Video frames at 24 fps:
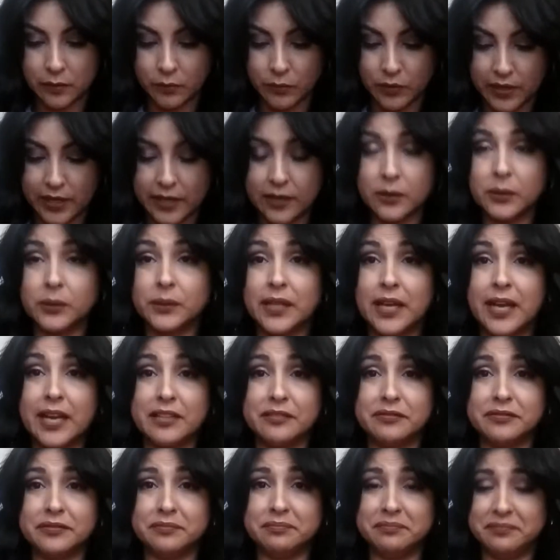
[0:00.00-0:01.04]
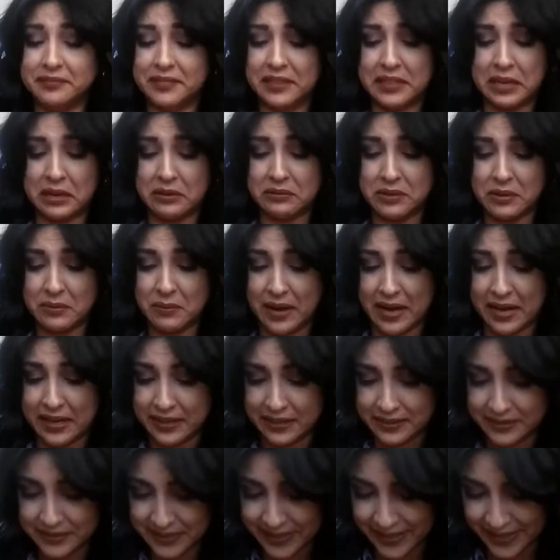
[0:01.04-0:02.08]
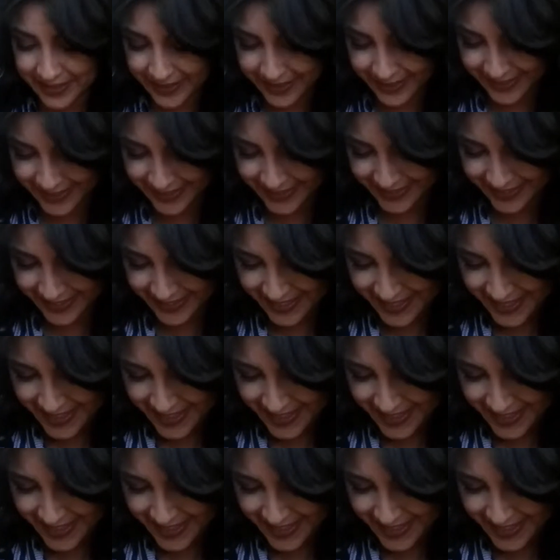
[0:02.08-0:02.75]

when I go live. I don't know why. Okay.